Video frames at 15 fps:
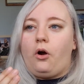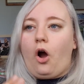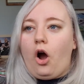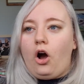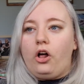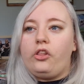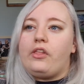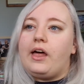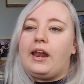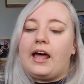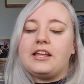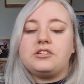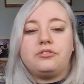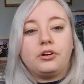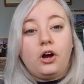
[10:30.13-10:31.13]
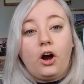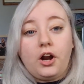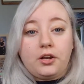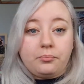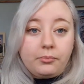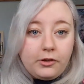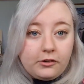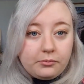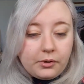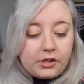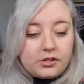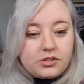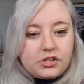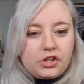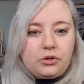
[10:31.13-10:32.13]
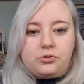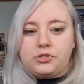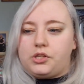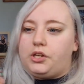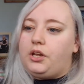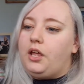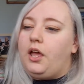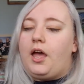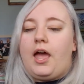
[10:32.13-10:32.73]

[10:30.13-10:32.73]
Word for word: all their last recorded movements using